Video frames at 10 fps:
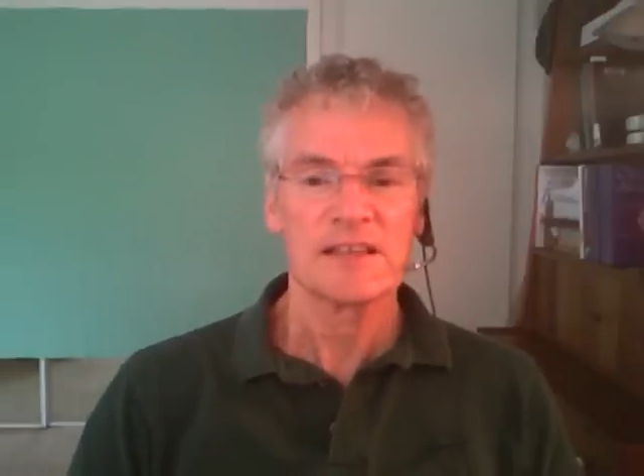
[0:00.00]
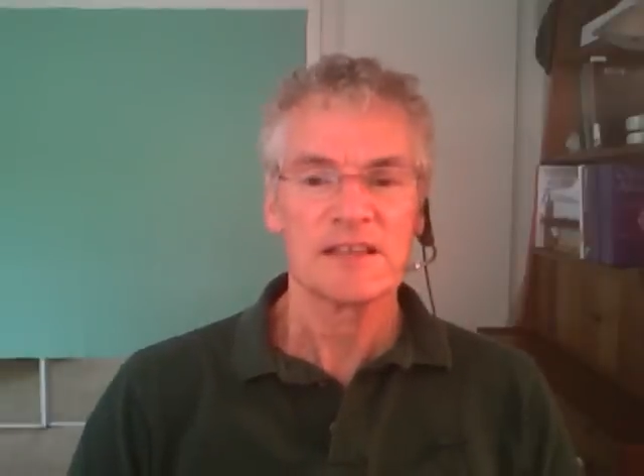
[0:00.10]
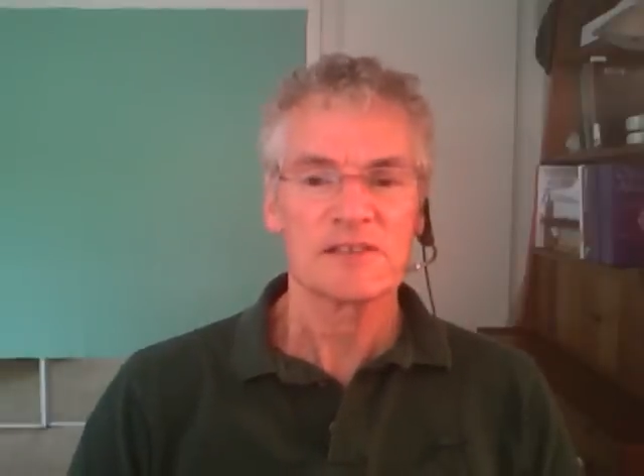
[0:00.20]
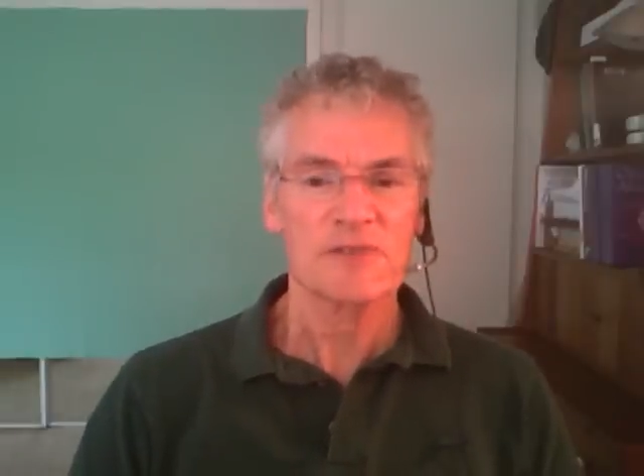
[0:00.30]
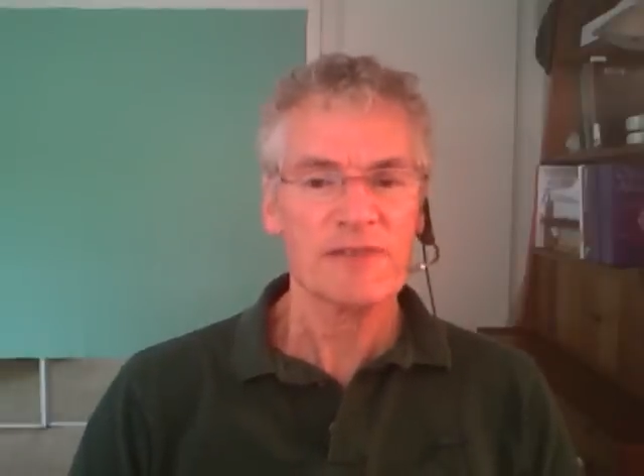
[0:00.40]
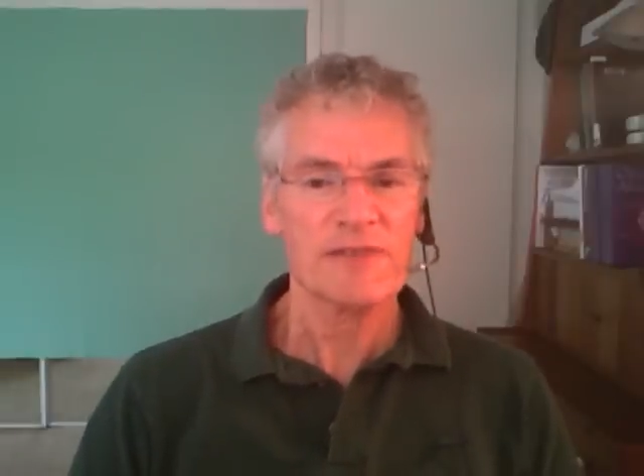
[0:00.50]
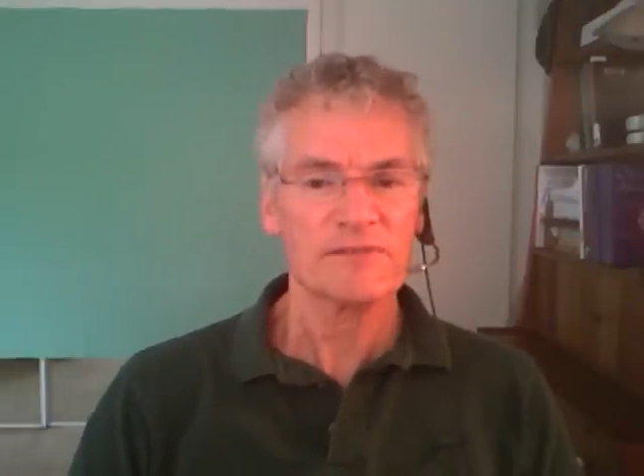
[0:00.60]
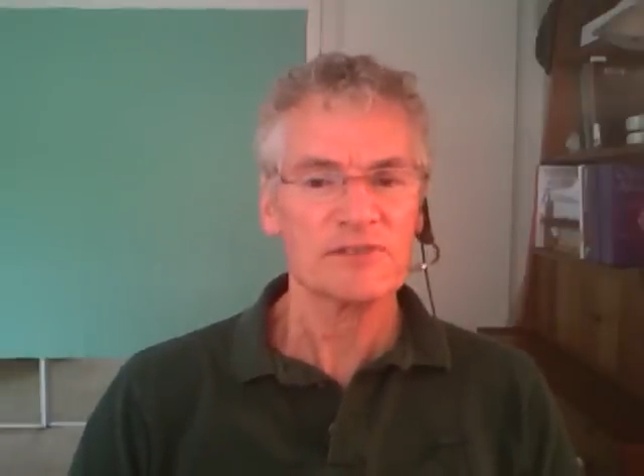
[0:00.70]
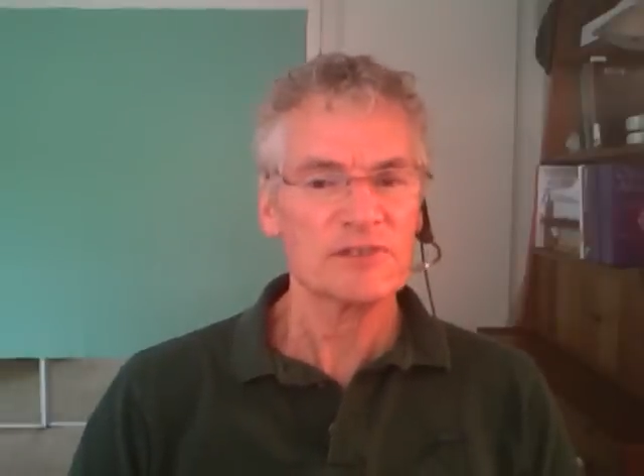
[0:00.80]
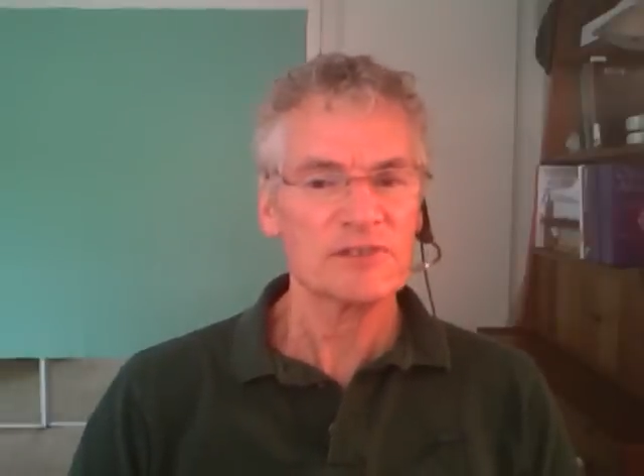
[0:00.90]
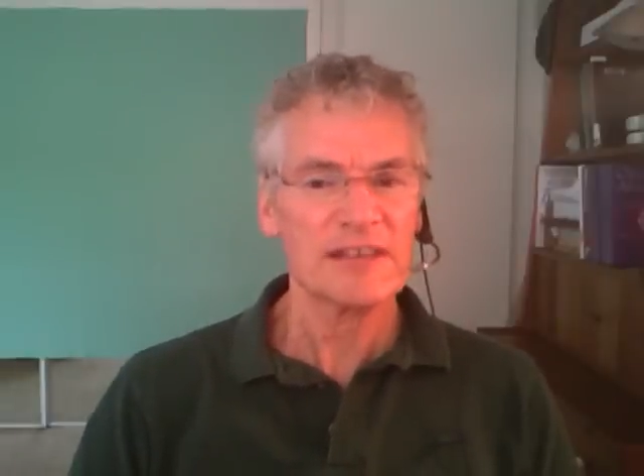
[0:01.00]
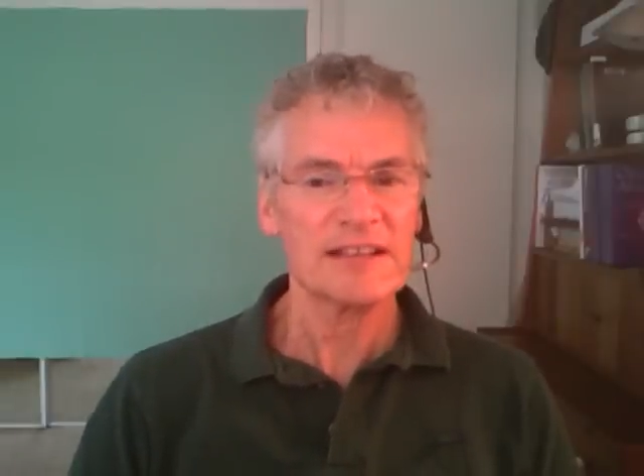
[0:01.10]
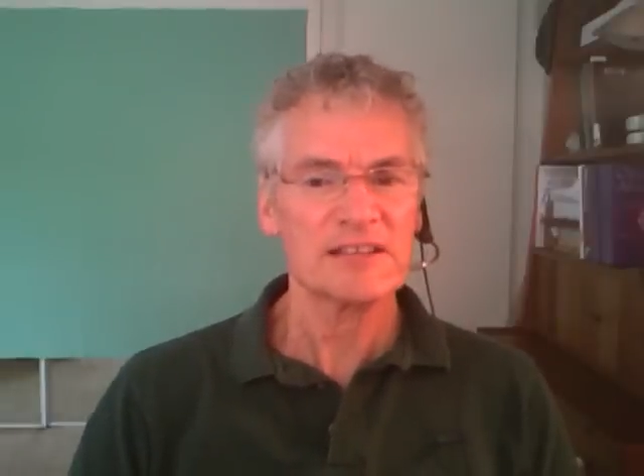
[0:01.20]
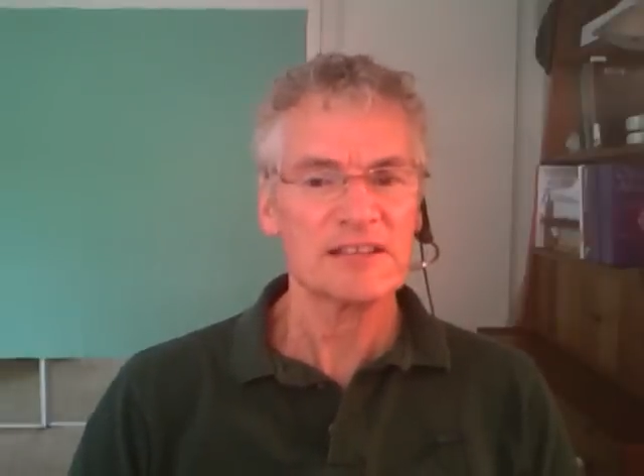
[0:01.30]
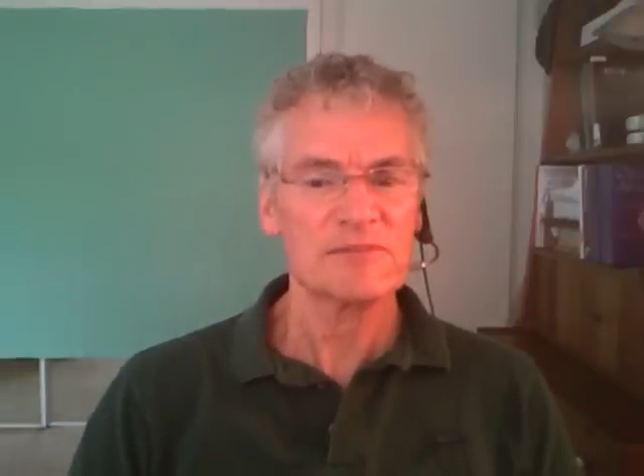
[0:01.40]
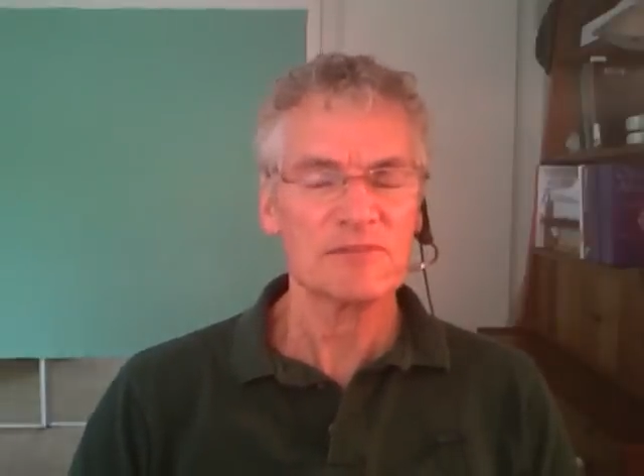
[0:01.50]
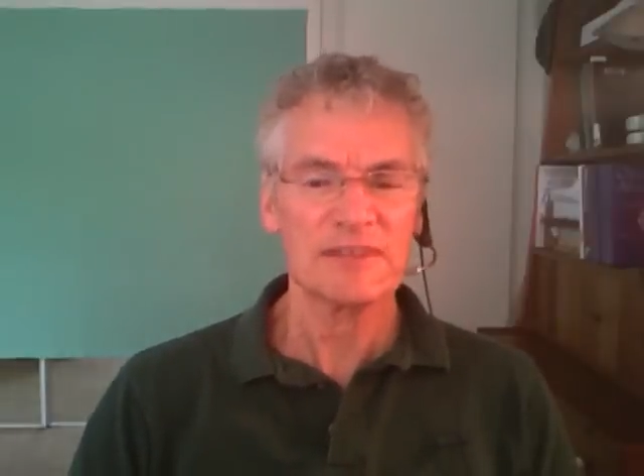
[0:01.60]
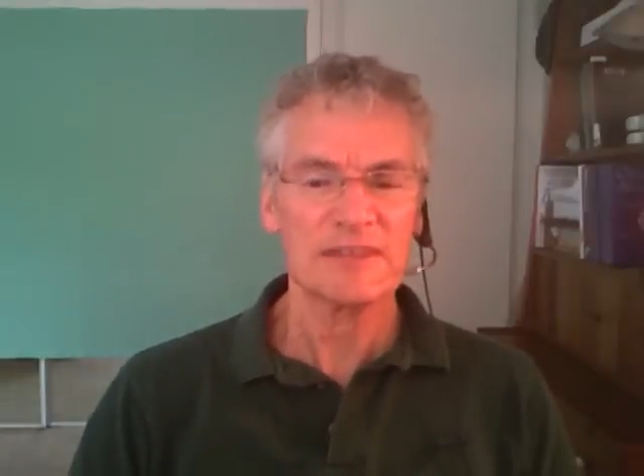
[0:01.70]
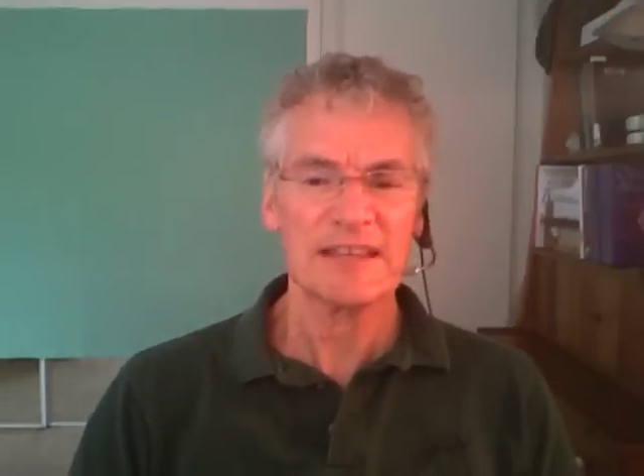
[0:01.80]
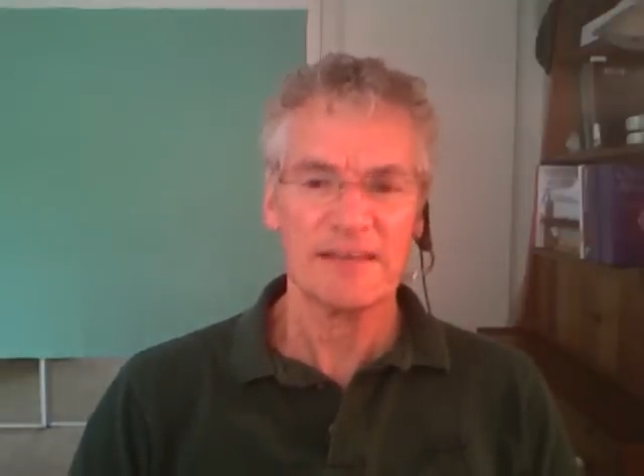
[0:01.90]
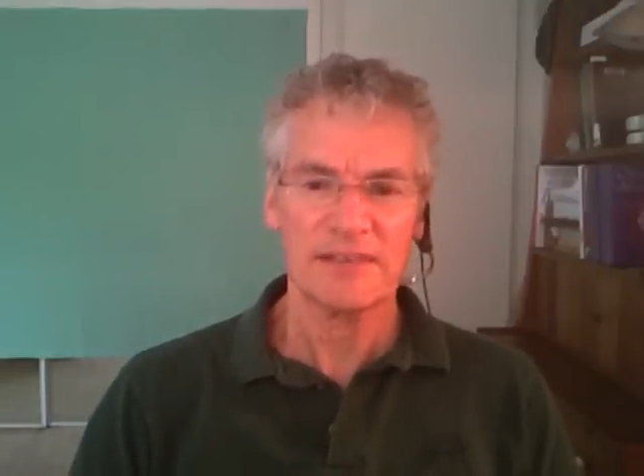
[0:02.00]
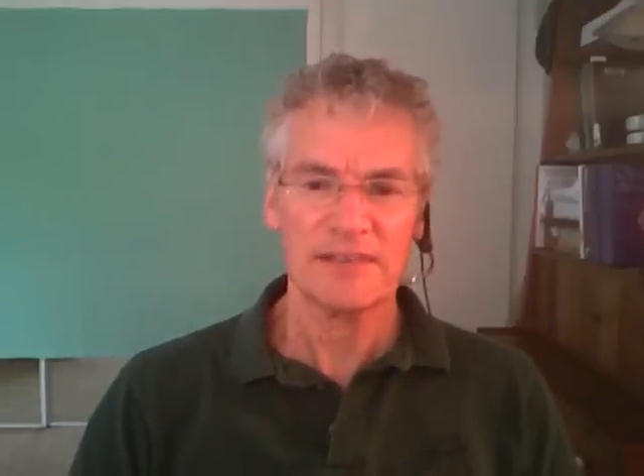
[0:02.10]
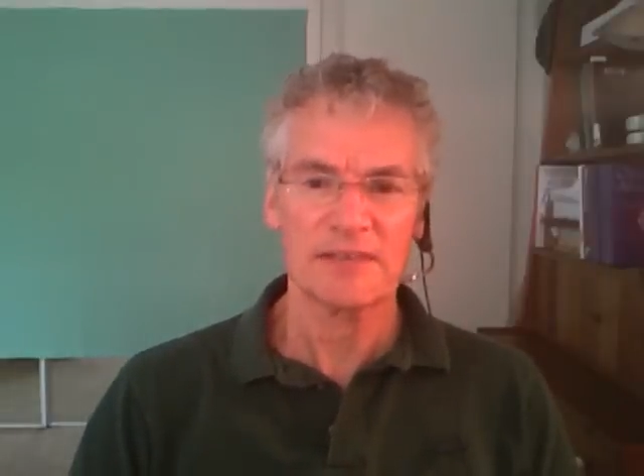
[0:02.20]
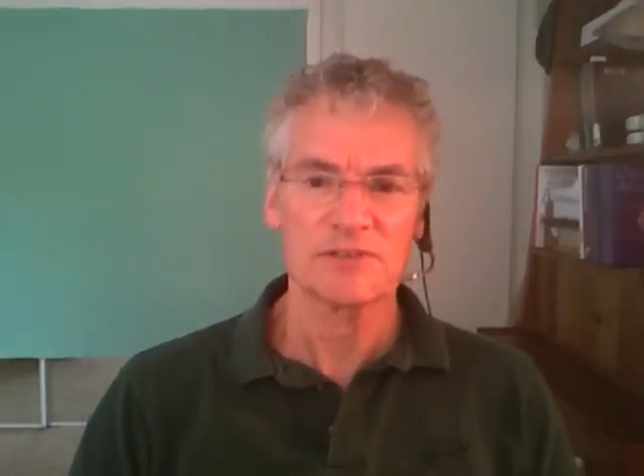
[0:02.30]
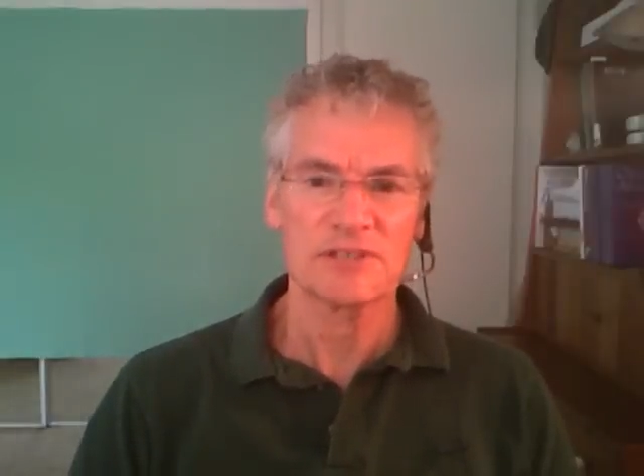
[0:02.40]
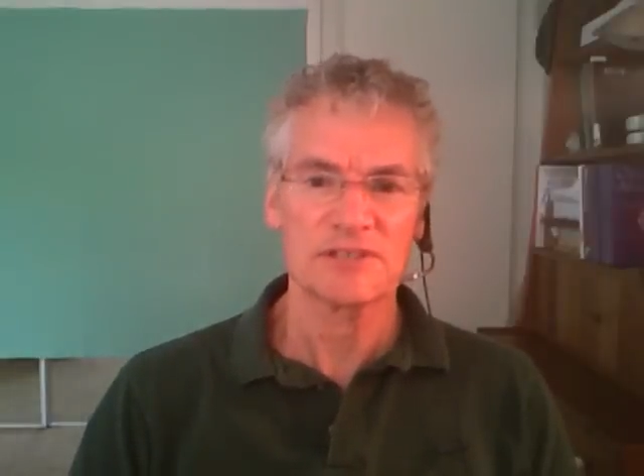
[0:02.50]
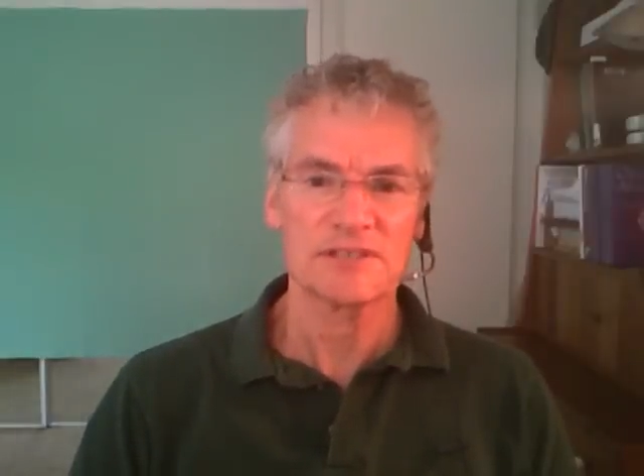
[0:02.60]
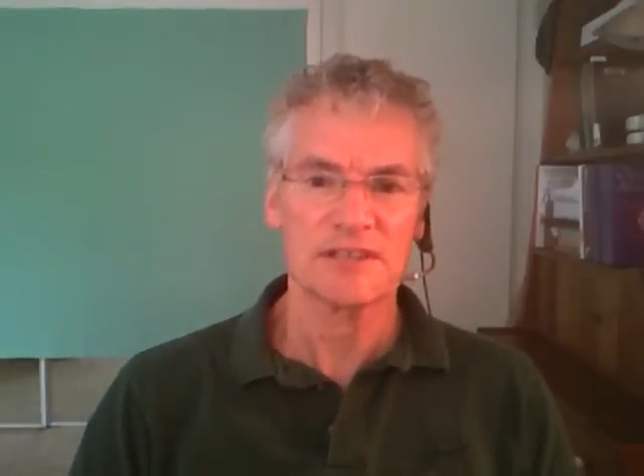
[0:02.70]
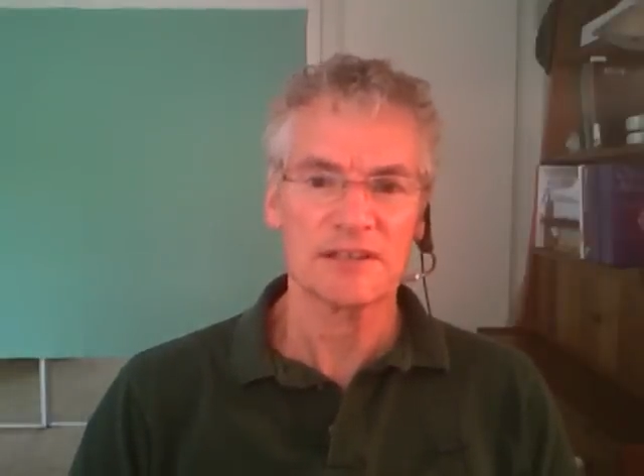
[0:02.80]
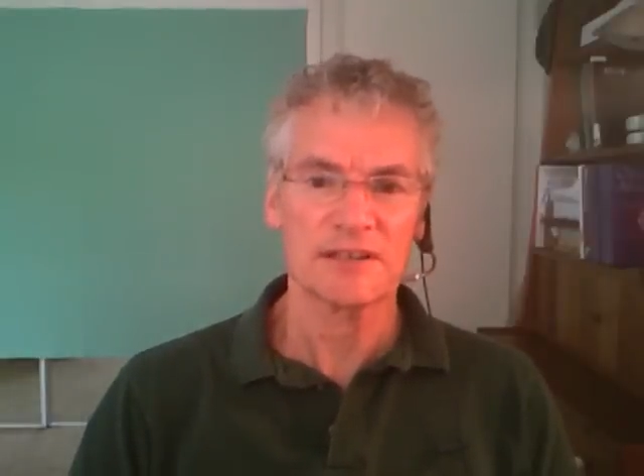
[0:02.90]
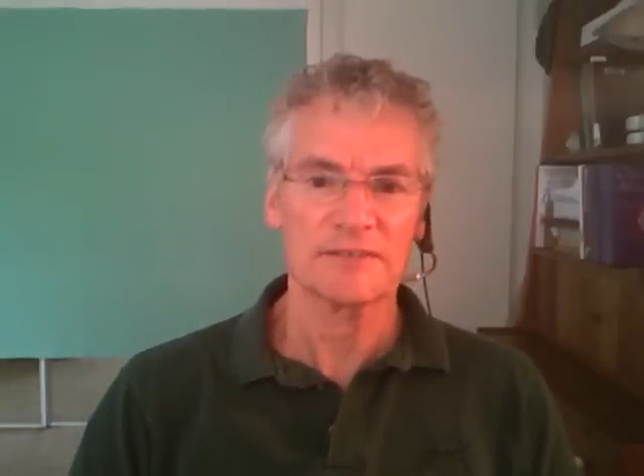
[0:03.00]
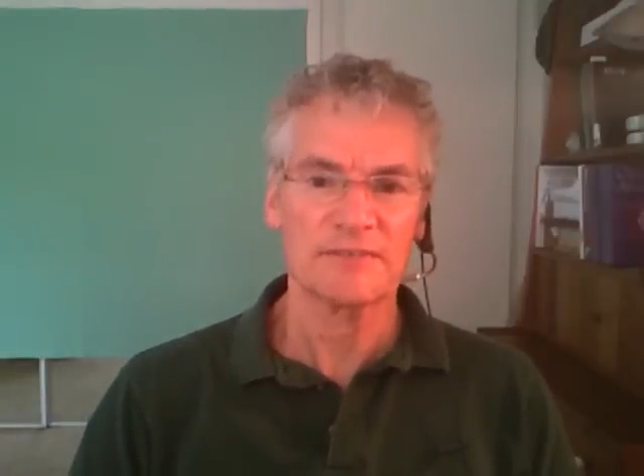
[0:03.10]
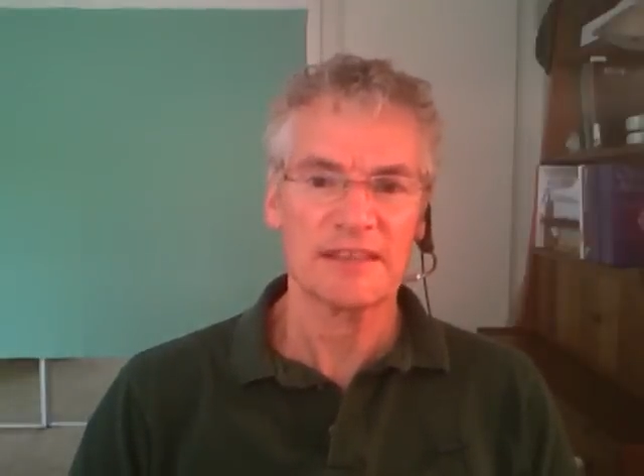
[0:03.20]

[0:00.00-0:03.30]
there are likely to be really heavy energies there.